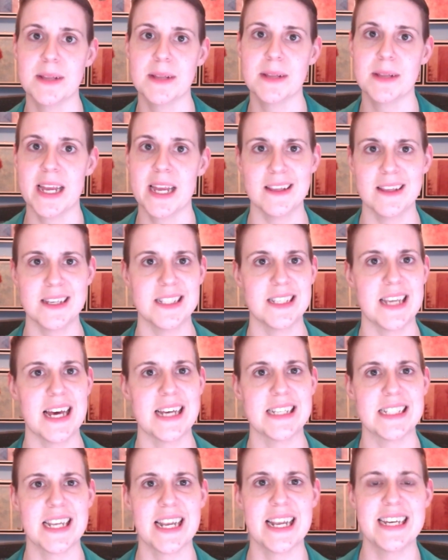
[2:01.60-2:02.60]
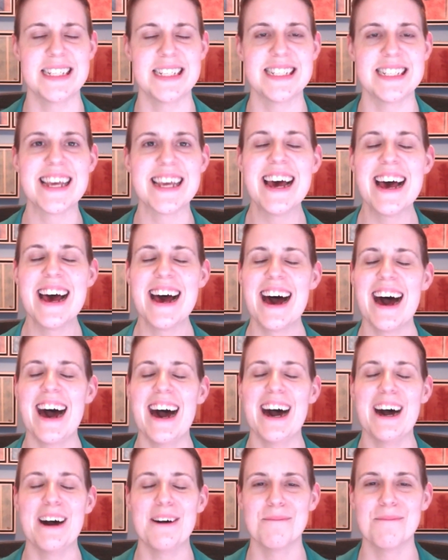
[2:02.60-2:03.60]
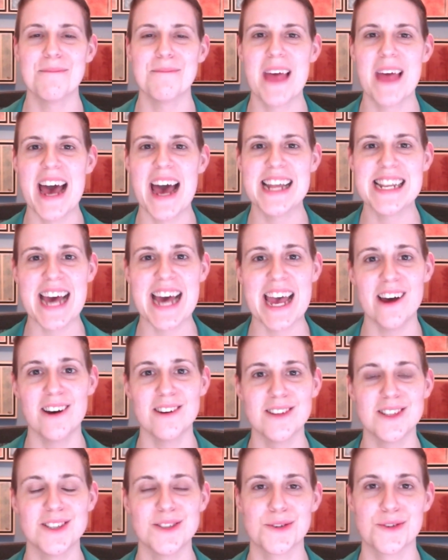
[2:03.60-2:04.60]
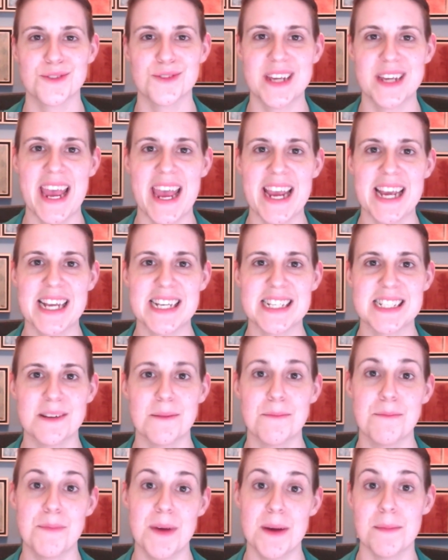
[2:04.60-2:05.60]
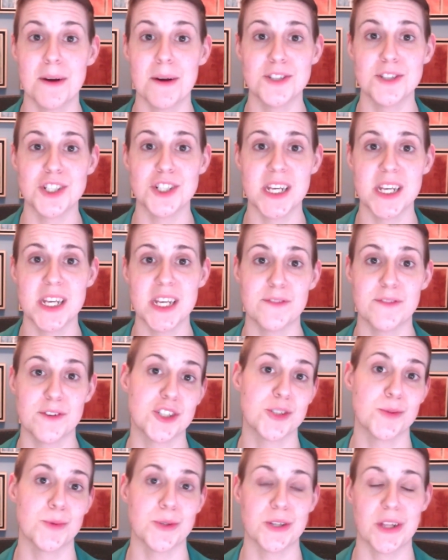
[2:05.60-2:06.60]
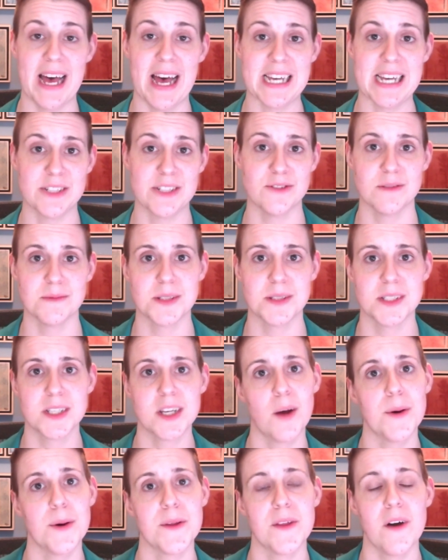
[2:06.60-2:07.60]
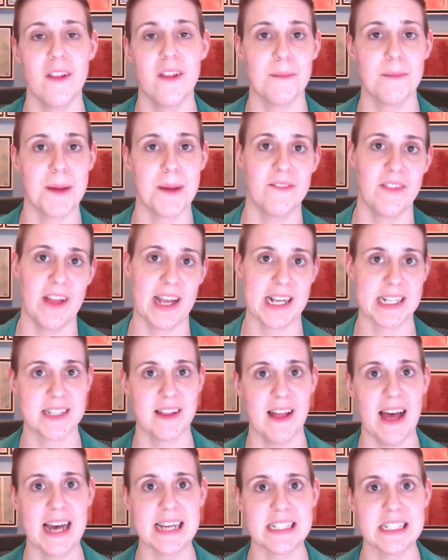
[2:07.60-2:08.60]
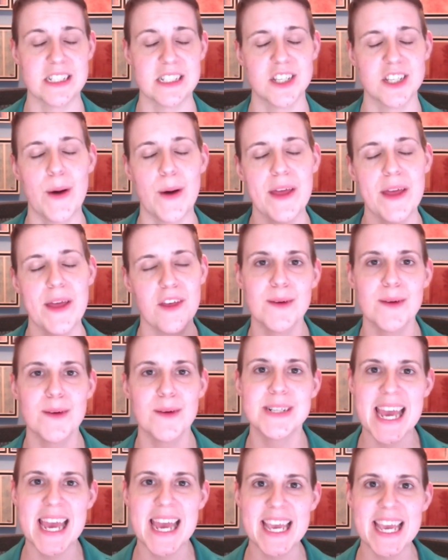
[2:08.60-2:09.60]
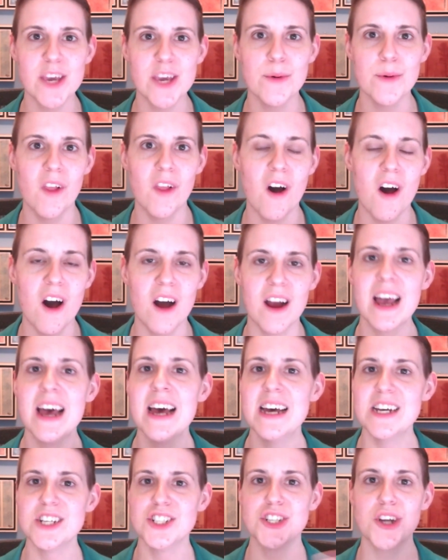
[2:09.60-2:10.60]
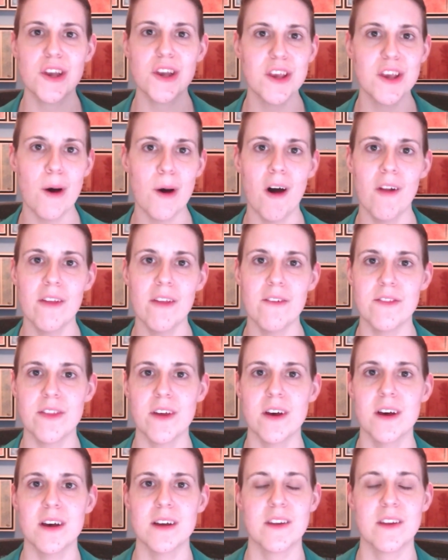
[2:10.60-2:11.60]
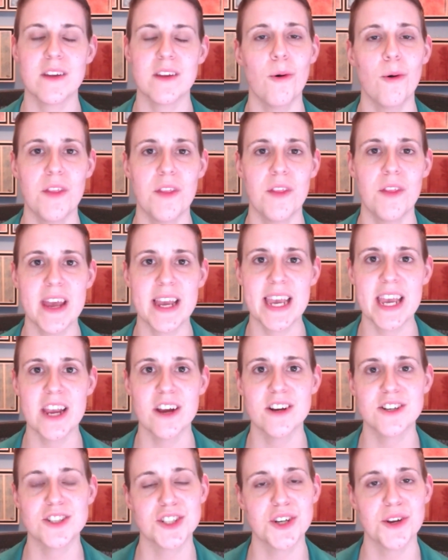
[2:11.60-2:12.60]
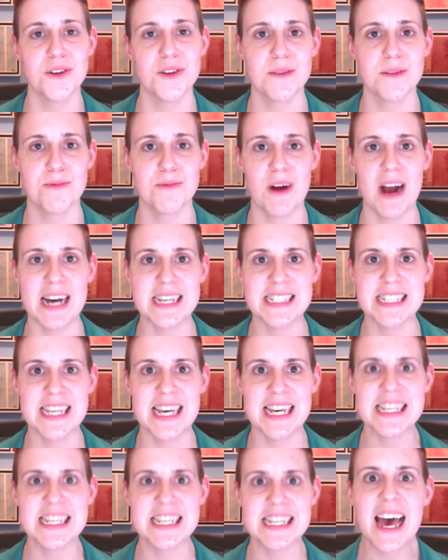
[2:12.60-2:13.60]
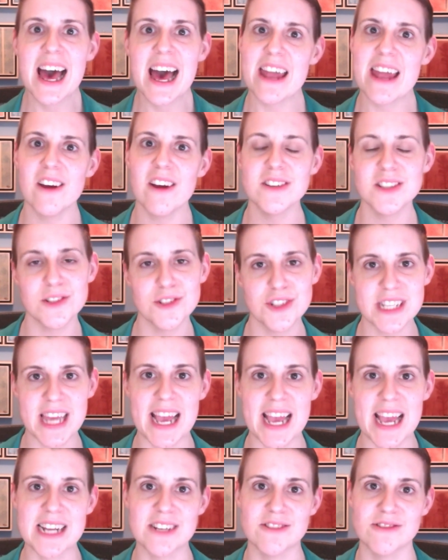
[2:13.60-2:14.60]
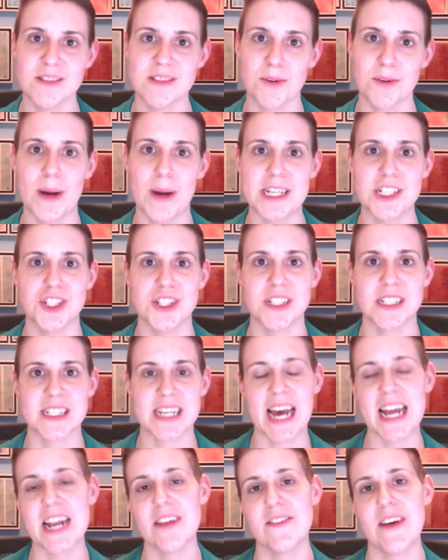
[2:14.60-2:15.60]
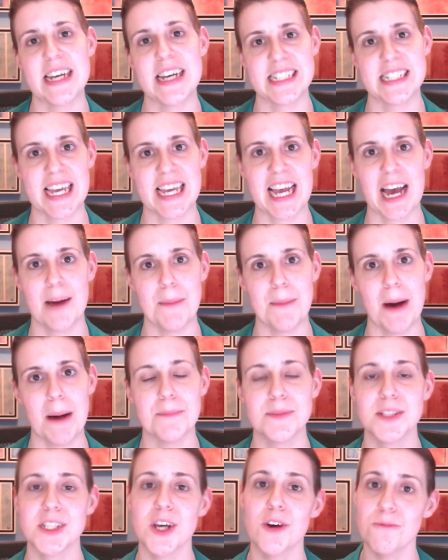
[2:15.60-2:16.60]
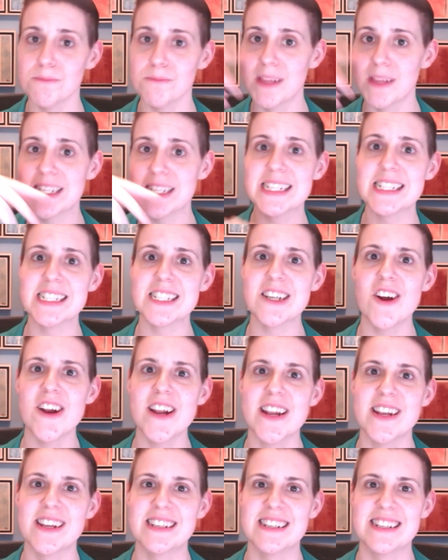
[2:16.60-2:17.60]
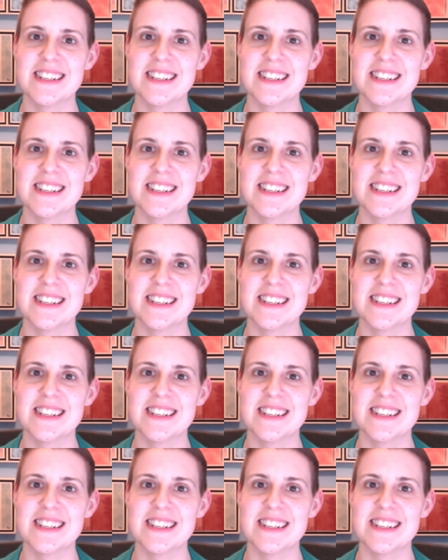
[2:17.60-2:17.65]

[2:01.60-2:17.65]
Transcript: playlists as it is, and I also create Bitmoji virtual classrooms to go with all of my flex classes. So I thought I would take you along, show you all of the whole thing here, show you the process, and also just answer some questions kind of as they come up. So let's get started.